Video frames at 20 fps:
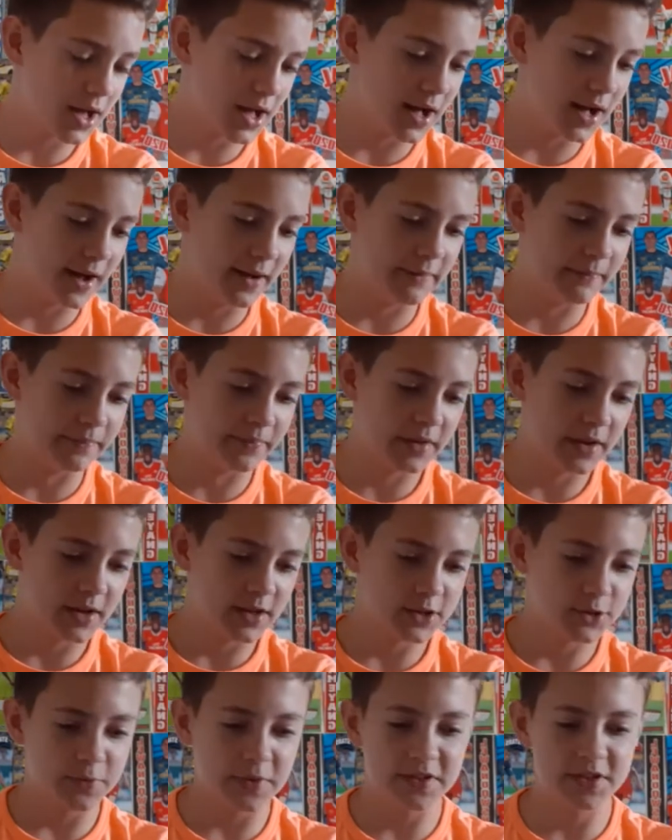
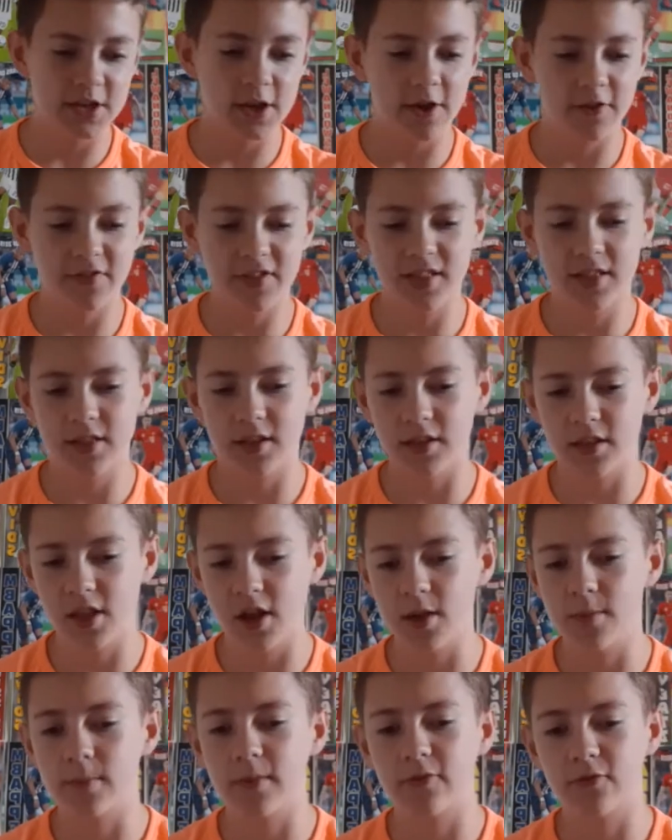So basically, I think the
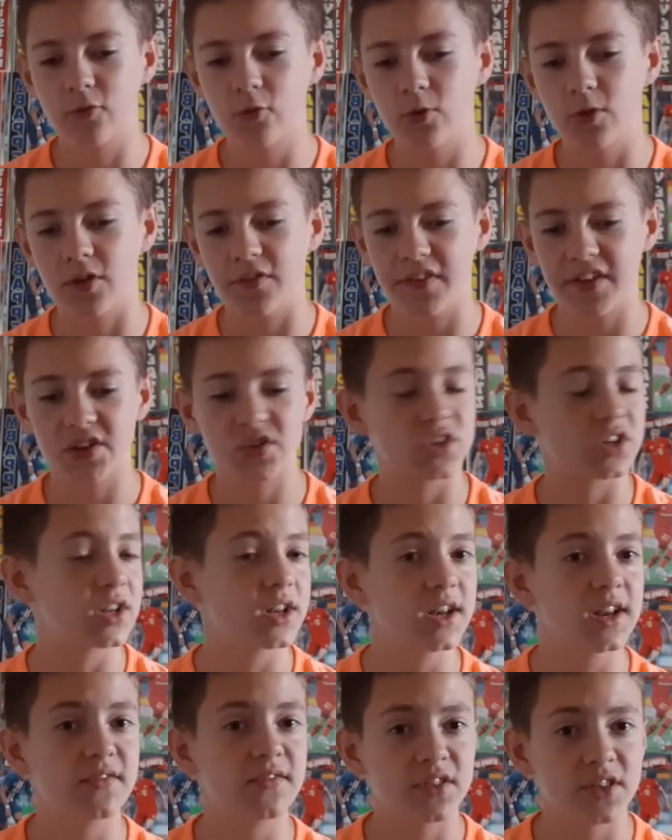night before the fixture, I
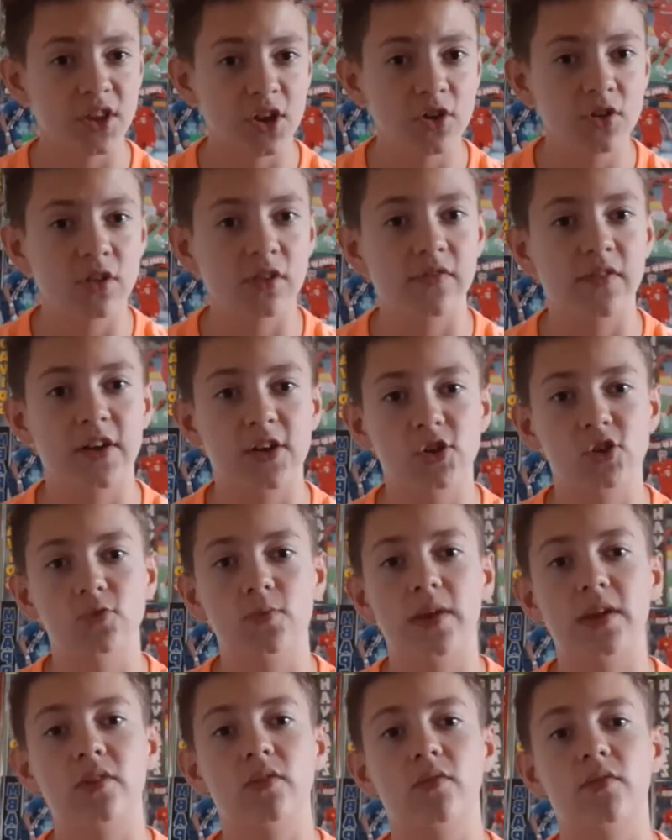didn't even know the fixture was
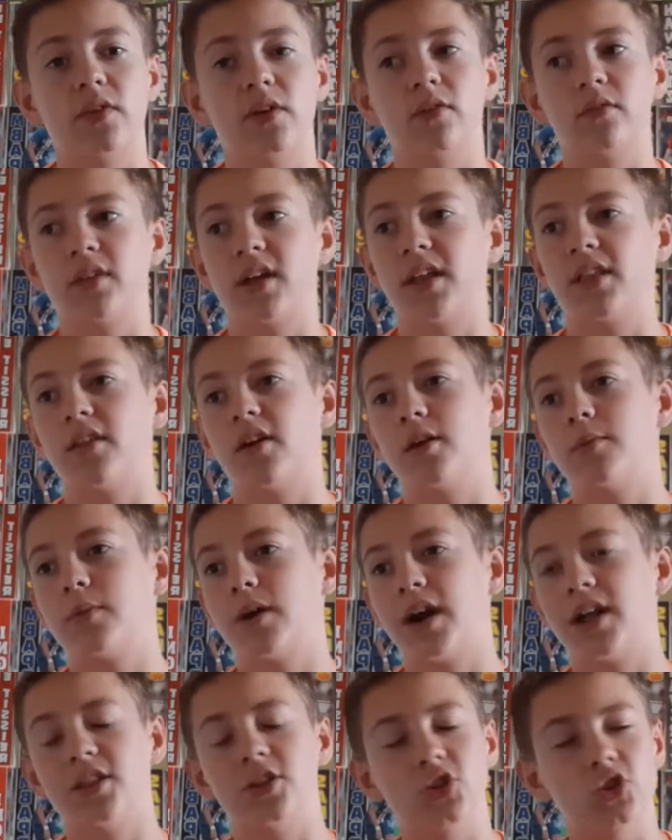being revealed that night, but
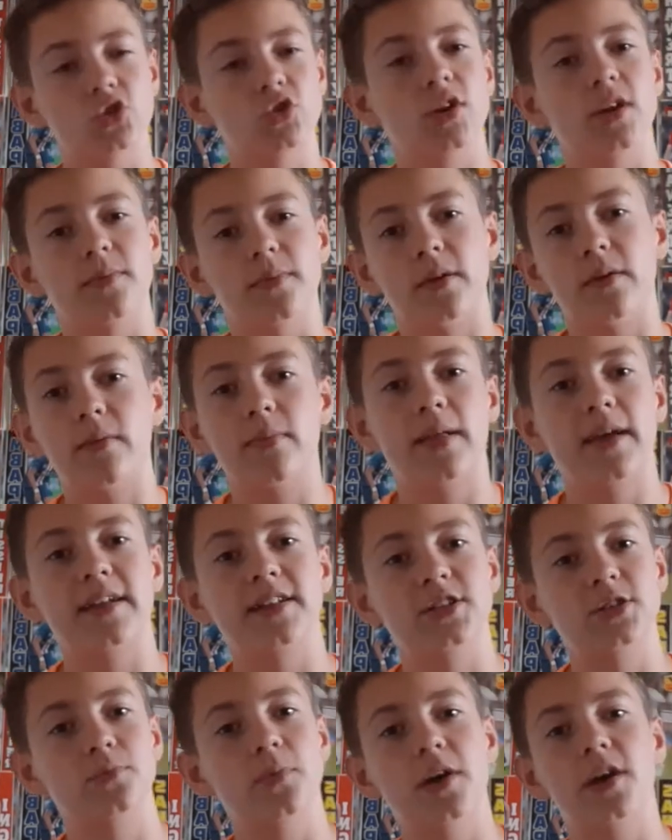I had a dream that we
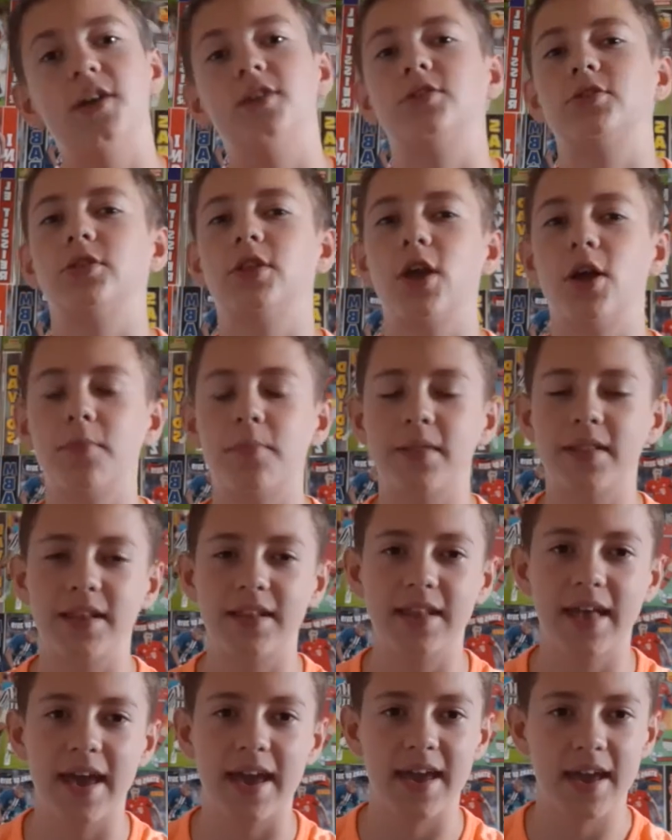played Spurs on the
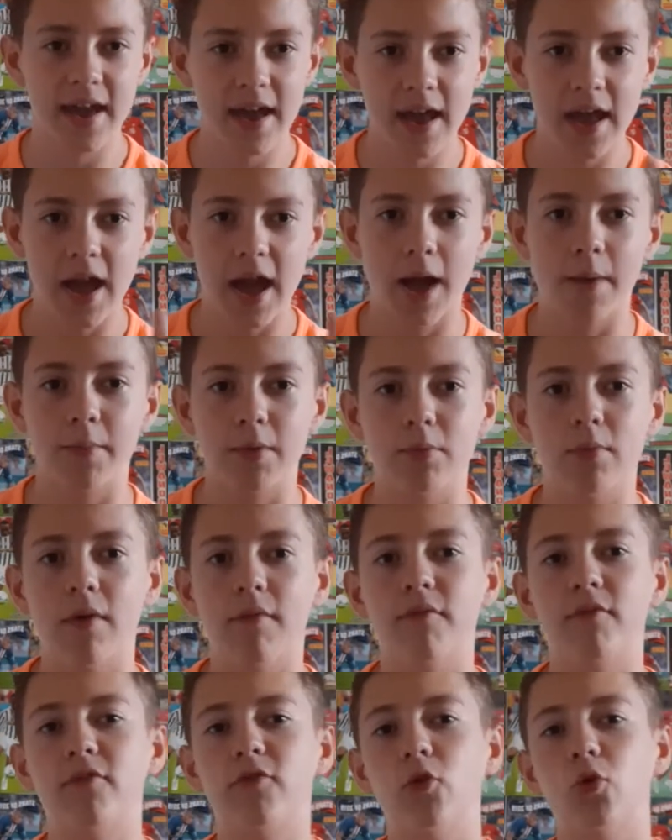opening day and we
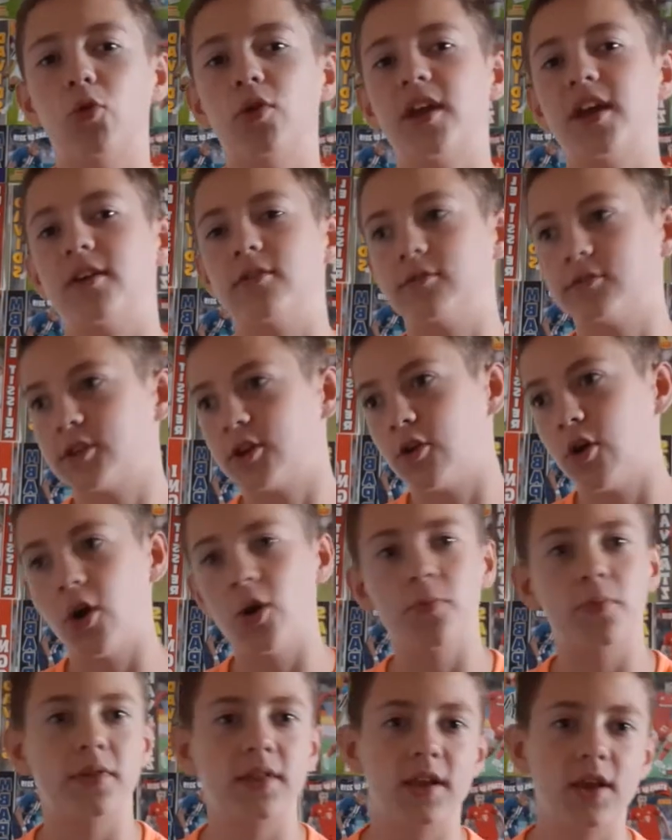won 4-0. So
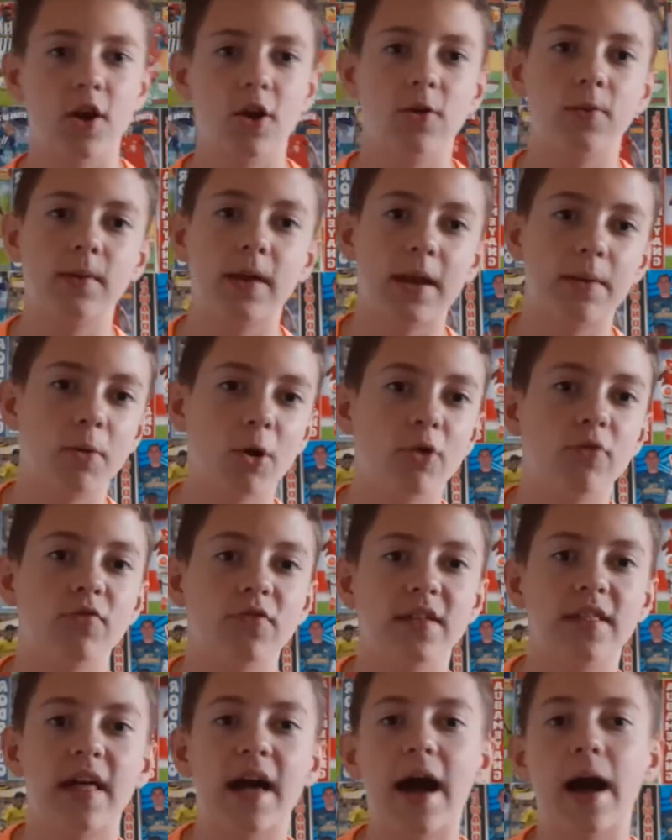opening home game,
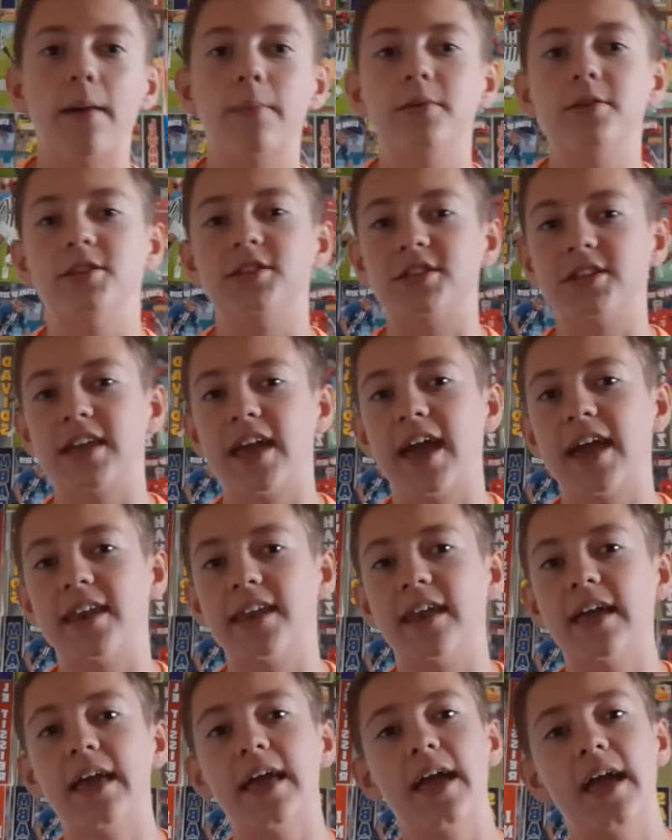hopefully that happens
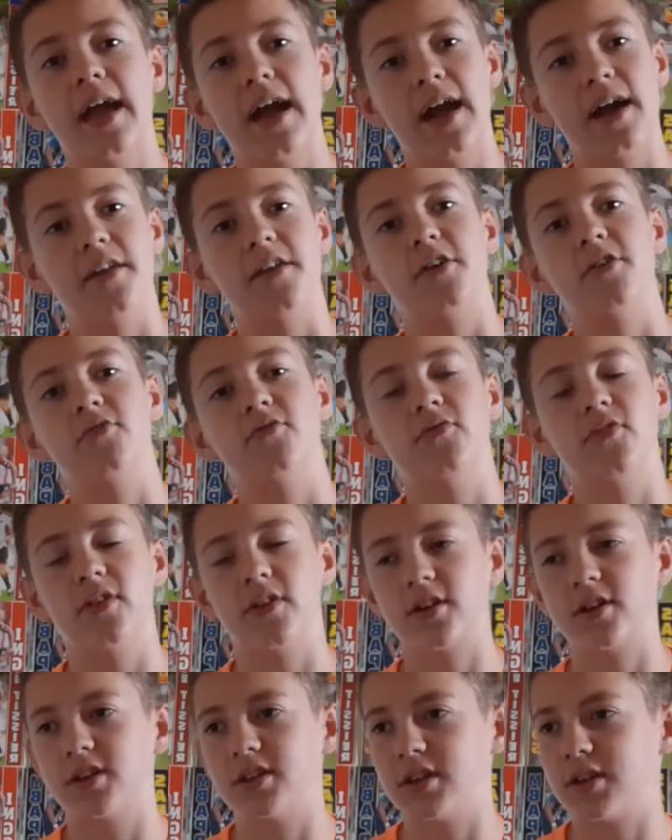again, and
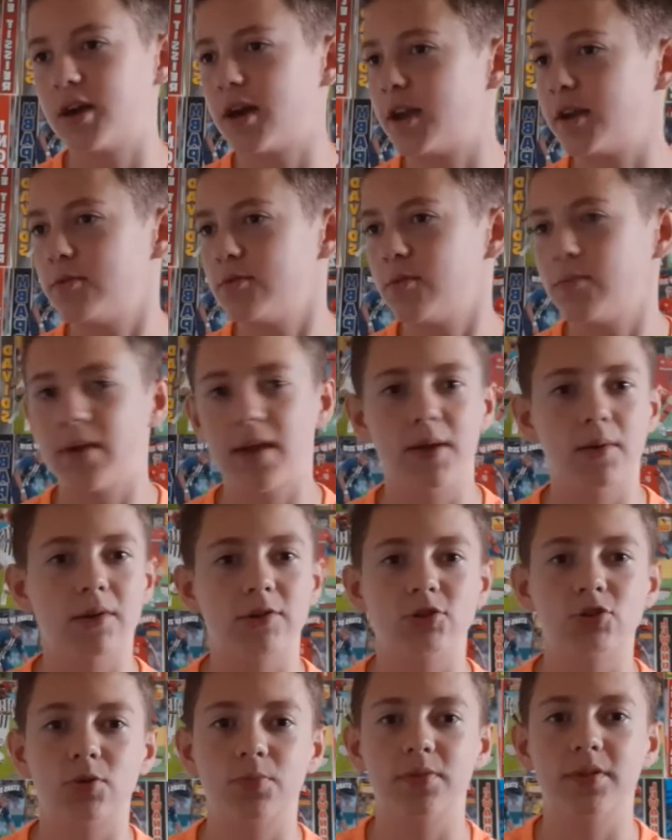hopefully and we go
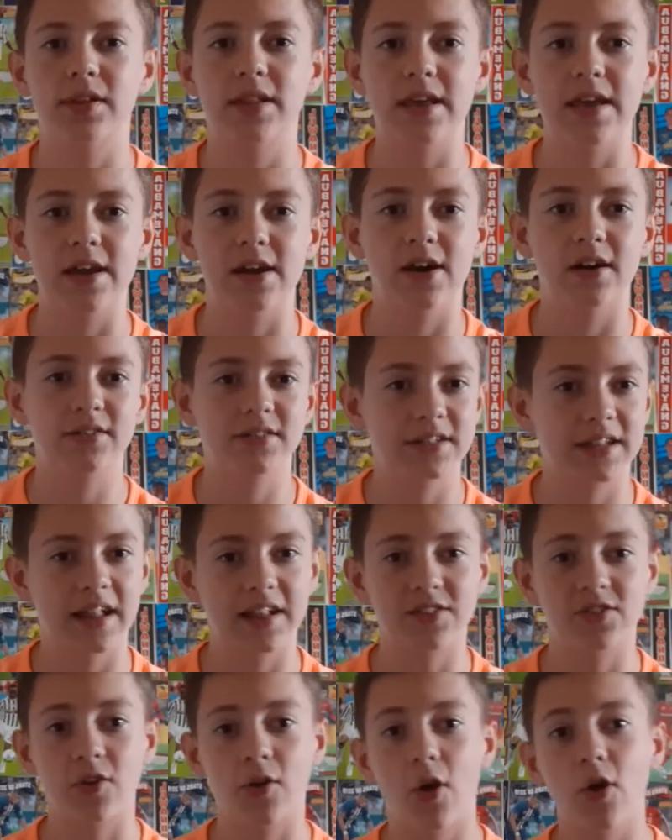on top of the league after
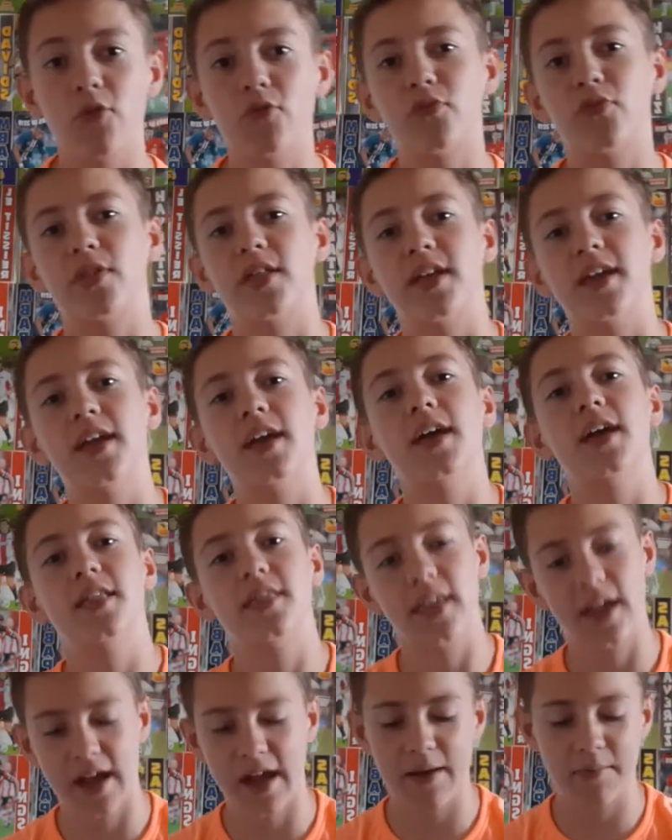that. So hopefully
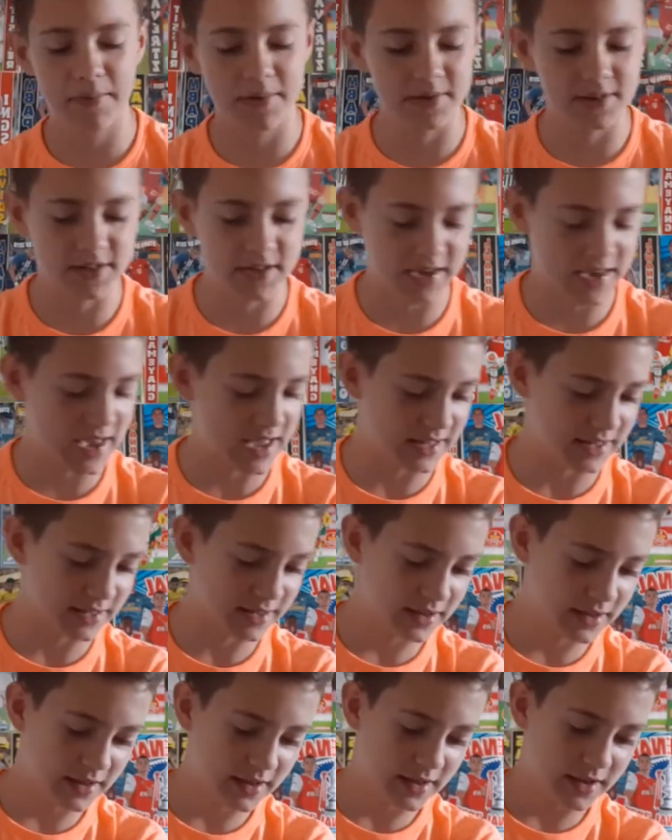that happens again.
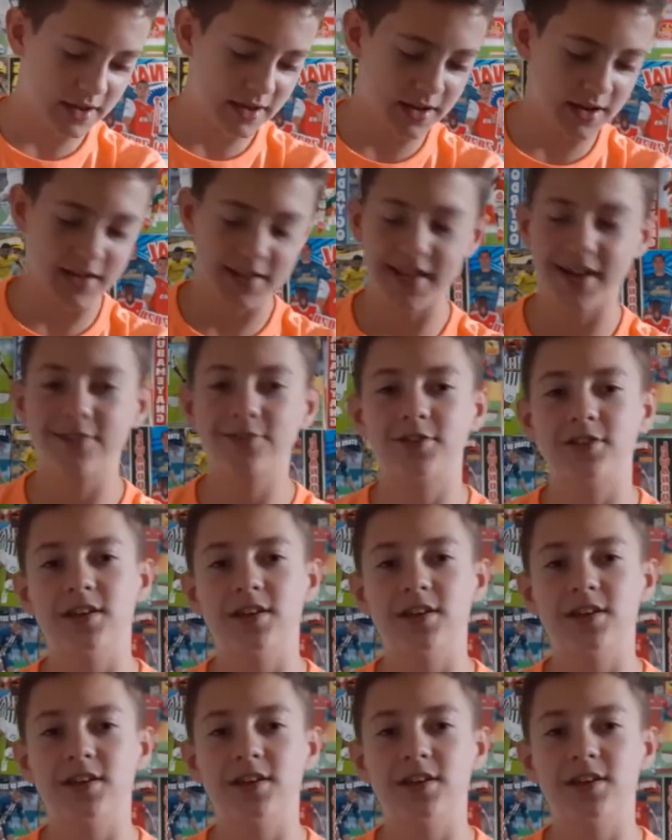I doubt